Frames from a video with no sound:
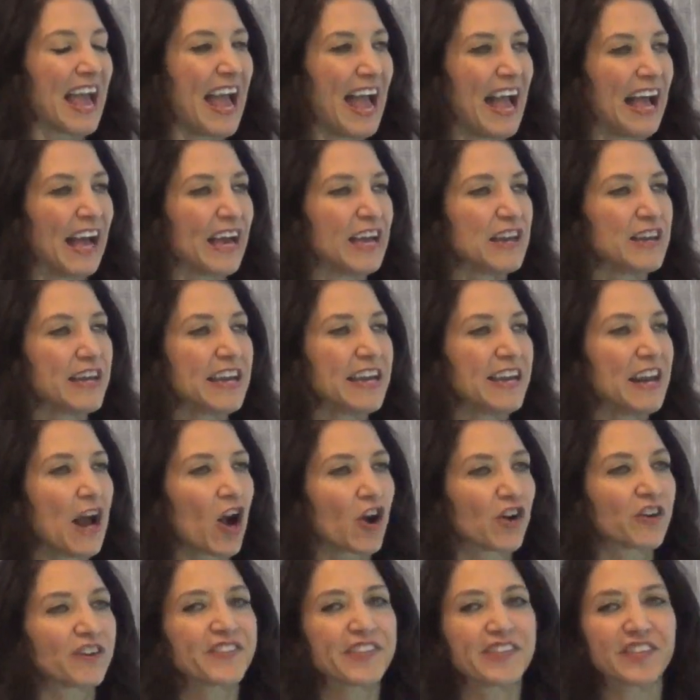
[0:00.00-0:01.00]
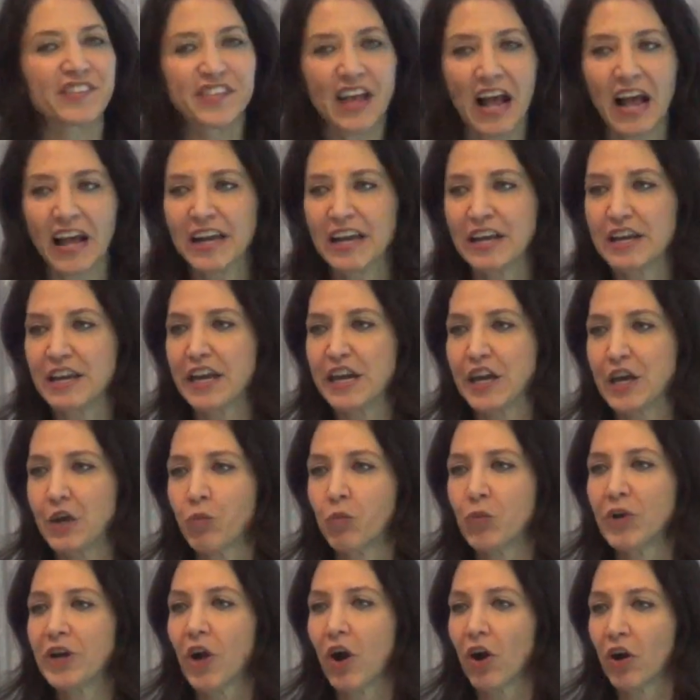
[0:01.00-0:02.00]
And in our
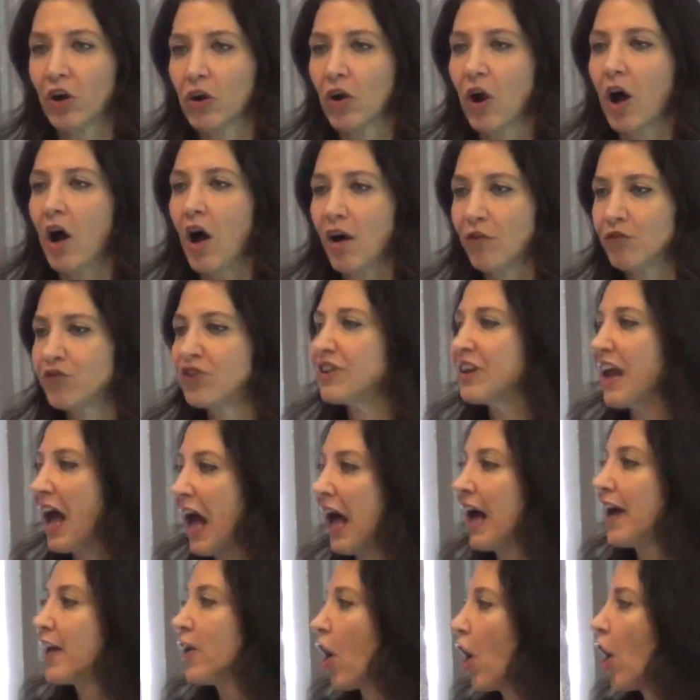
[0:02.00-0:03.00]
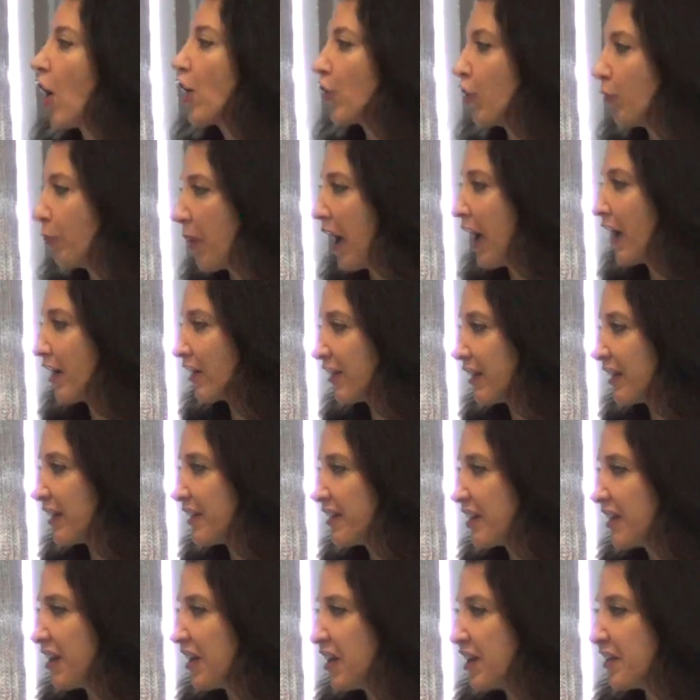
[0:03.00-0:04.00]
society, we are often on
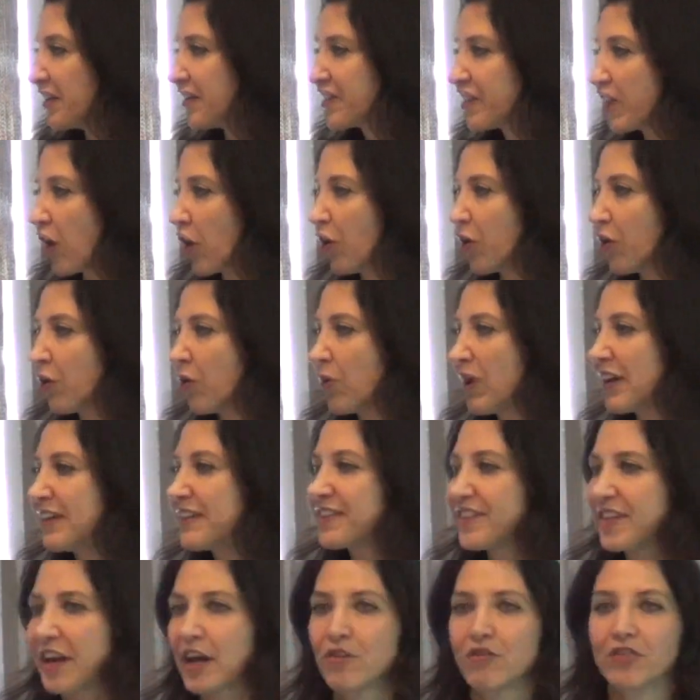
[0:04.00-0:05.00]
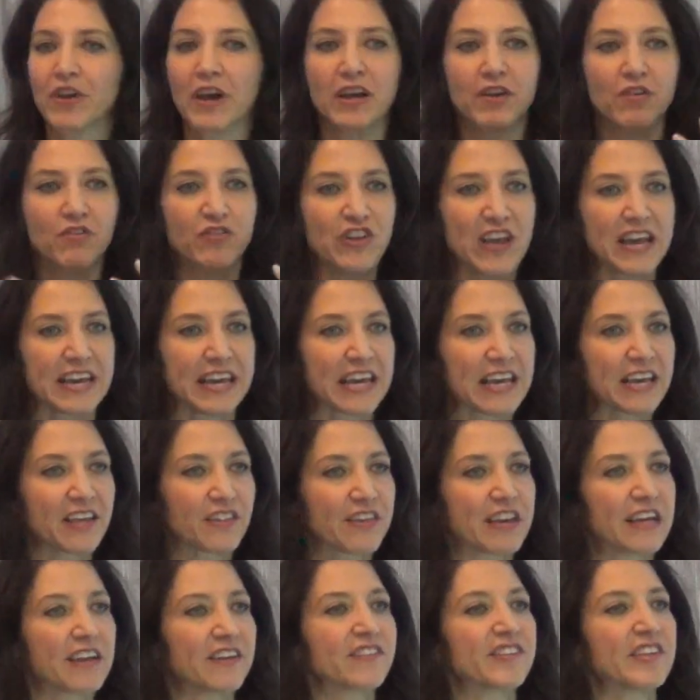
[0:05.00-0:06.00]
autopilot. So instead of kind of
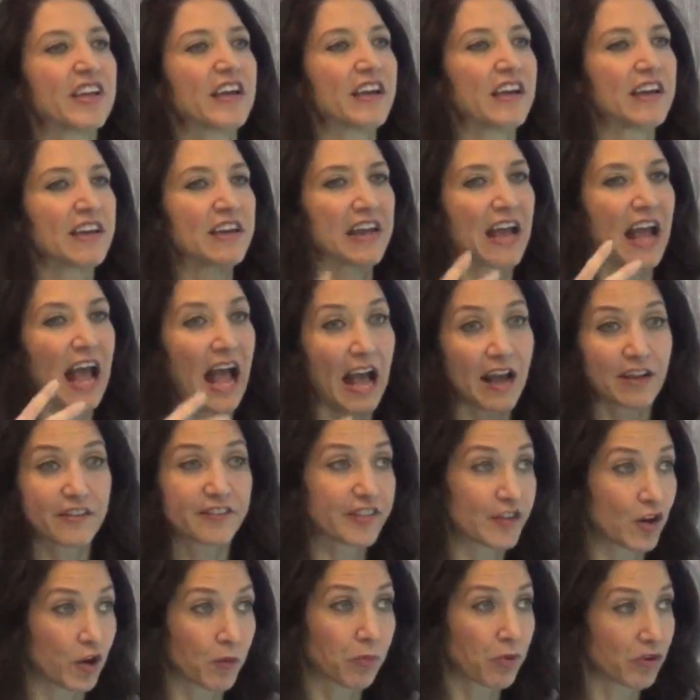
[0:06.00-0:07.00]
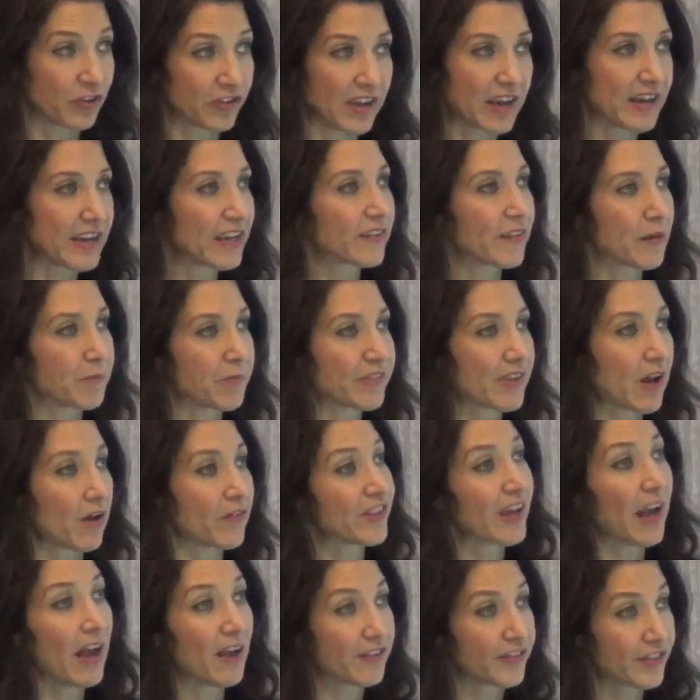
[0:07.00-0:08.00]
taking things in as they're presenting
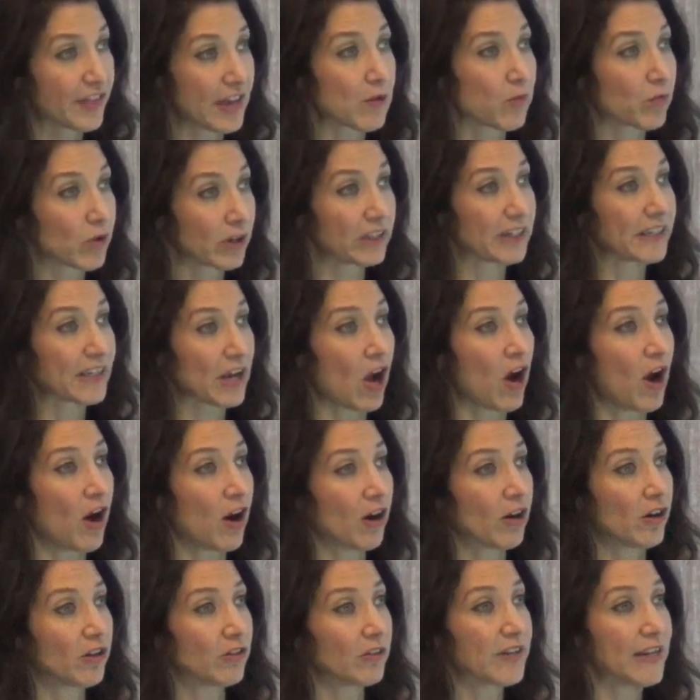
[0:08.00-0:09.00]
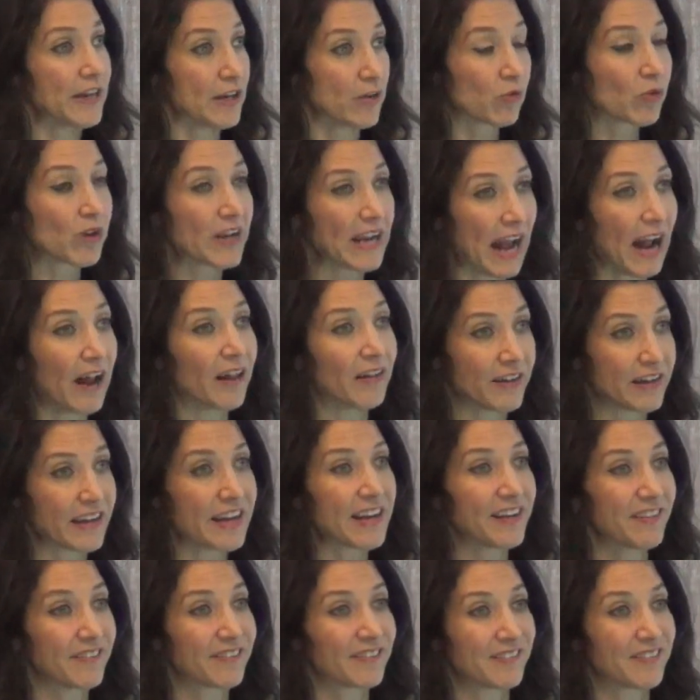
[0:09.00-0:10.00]
themselves, as they really are in
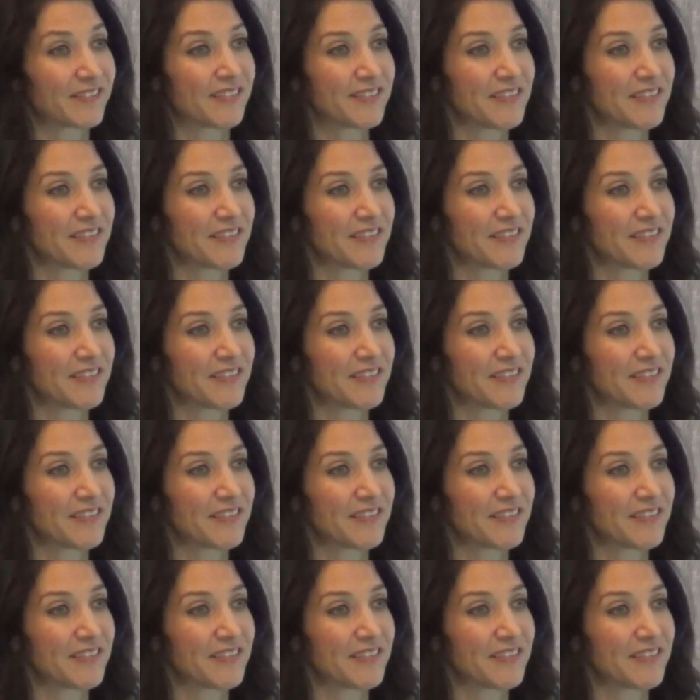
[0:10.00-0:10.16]
reality,